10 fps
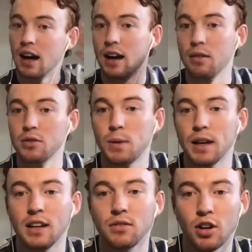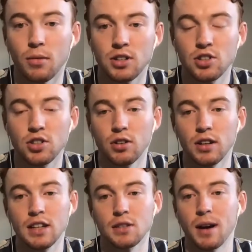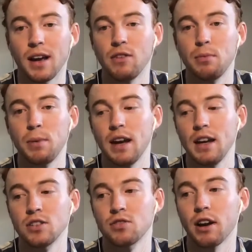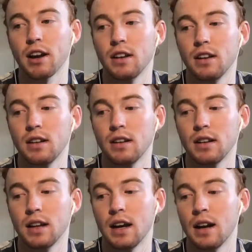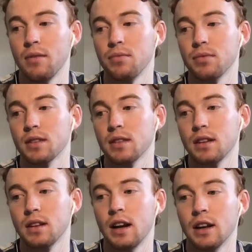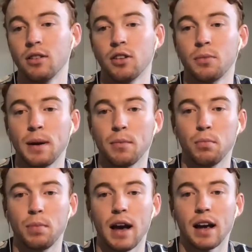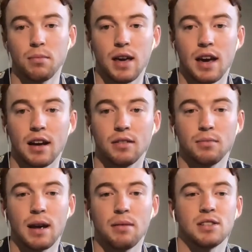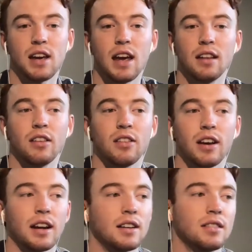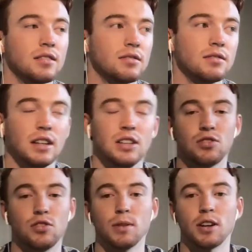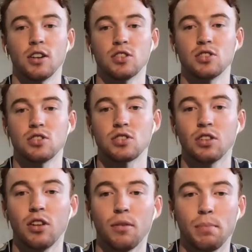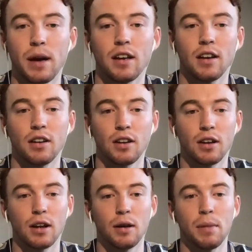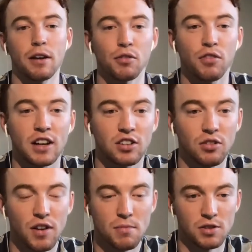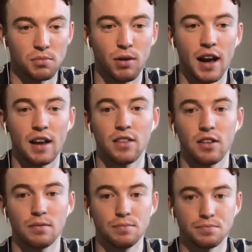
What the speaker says: Speaking of Tommy Stewart, here's my MVP. Just reckon I know a lot of people bag him out, maybe saying that like his super coach is just a better reflection of him as a player than